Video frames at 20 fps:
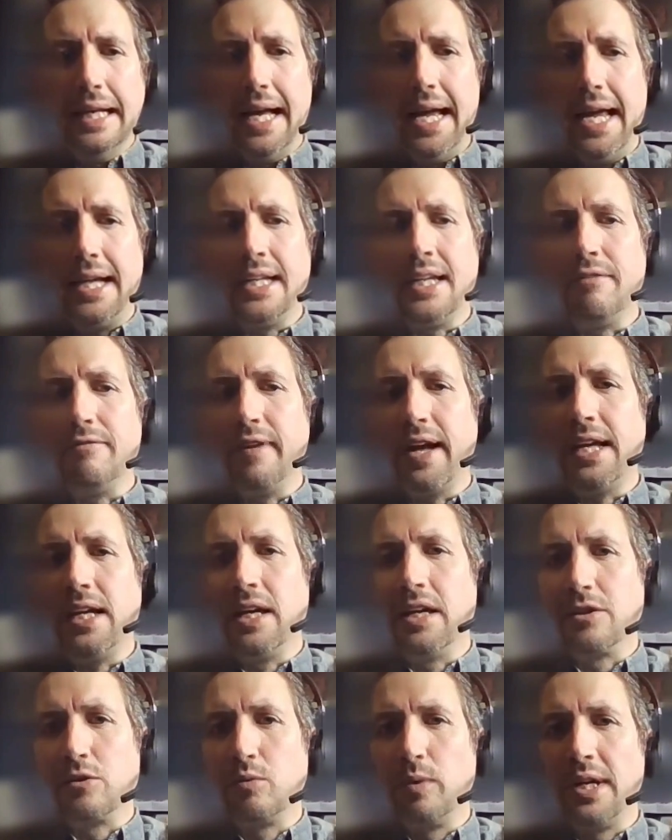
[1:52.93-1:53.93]
Any
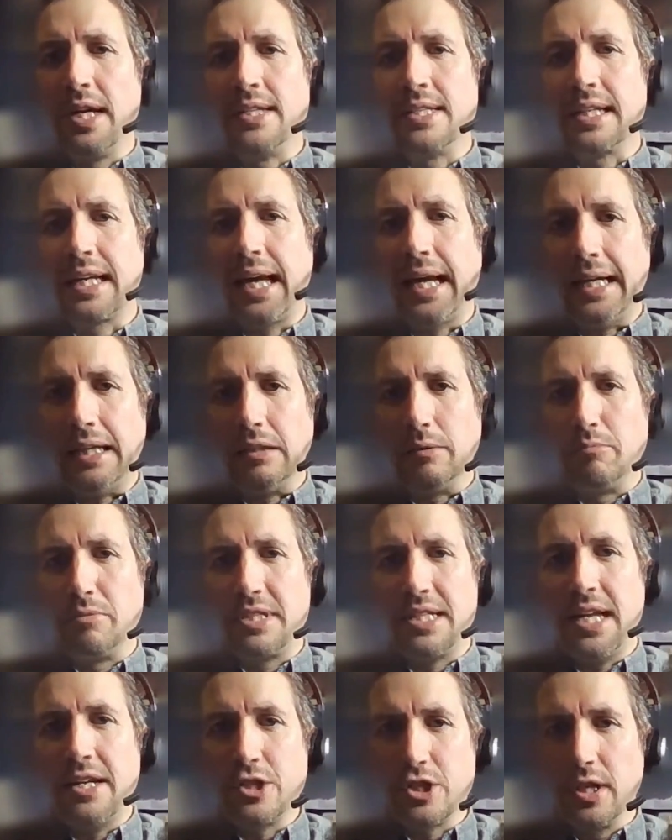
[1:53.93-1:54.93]
failures will indicate
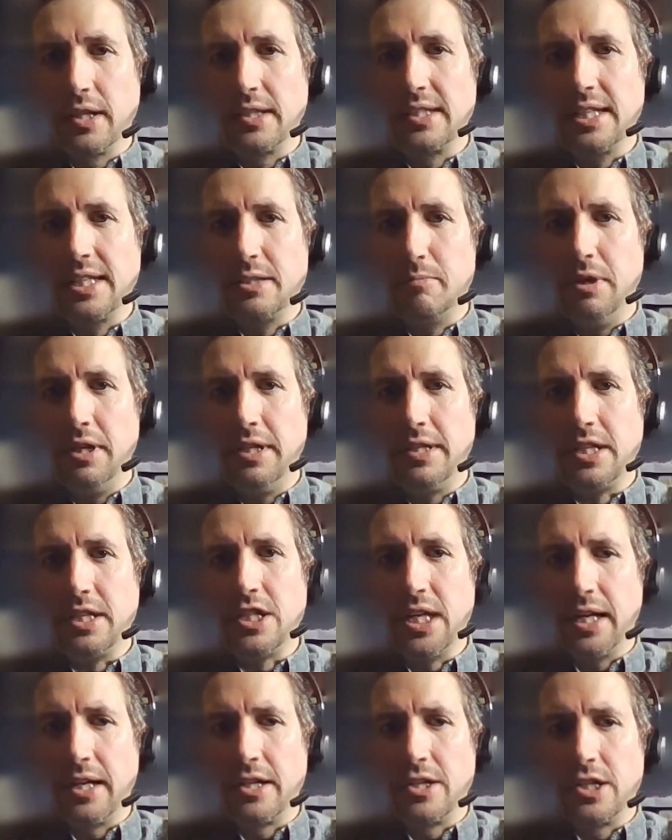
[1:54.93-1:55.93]
potential accessibility
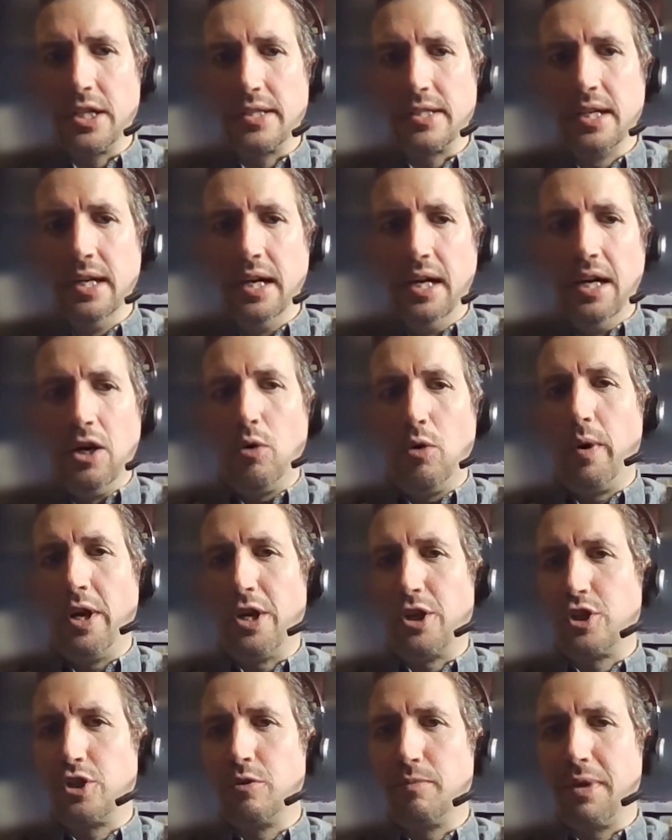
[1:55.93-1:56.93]
challenges which
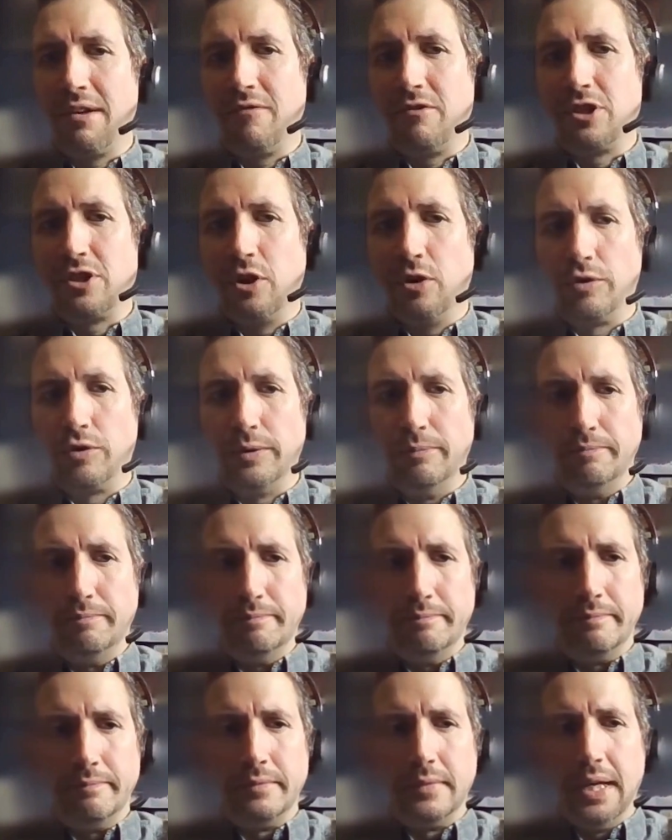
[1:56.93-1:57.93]
should be resolved.
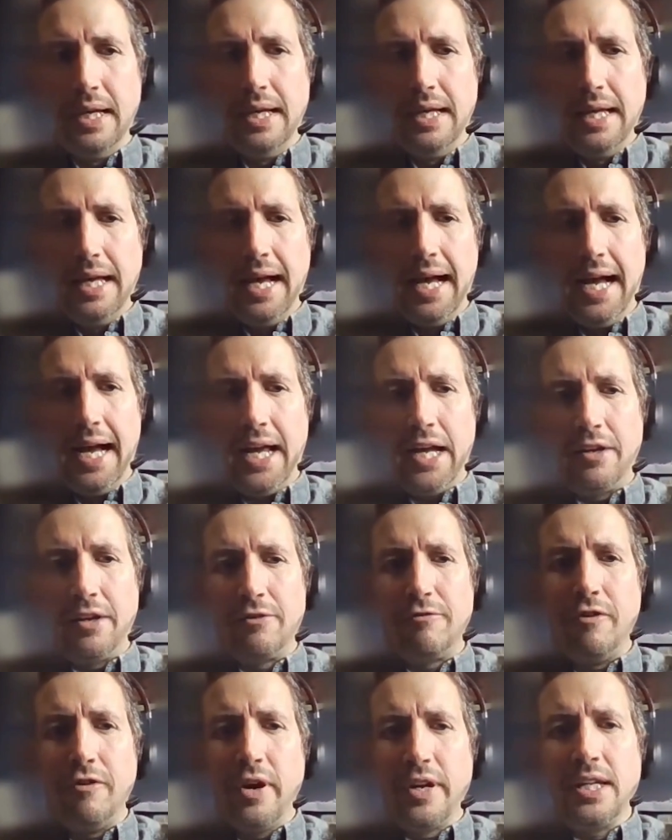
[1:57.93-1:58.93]
And
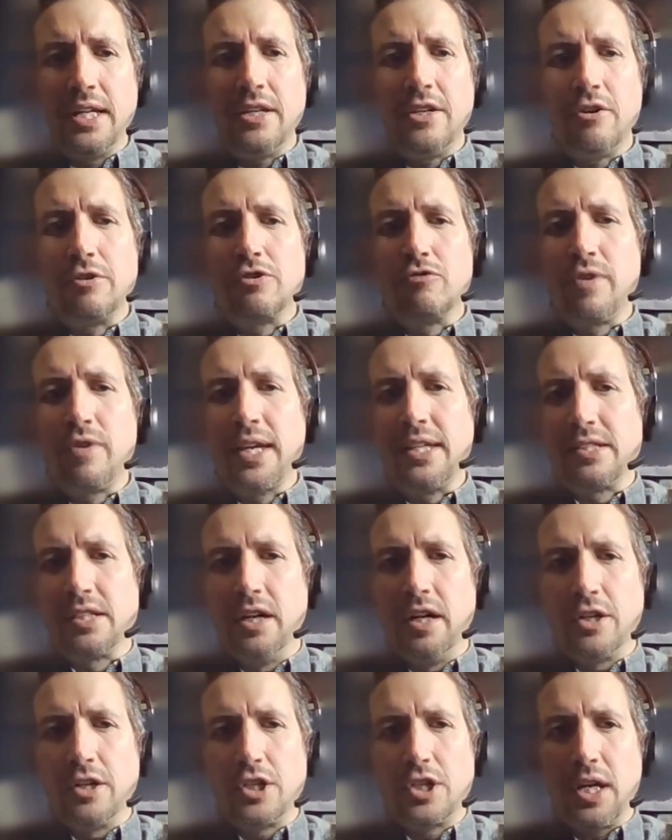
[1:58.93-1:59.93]
finally, user research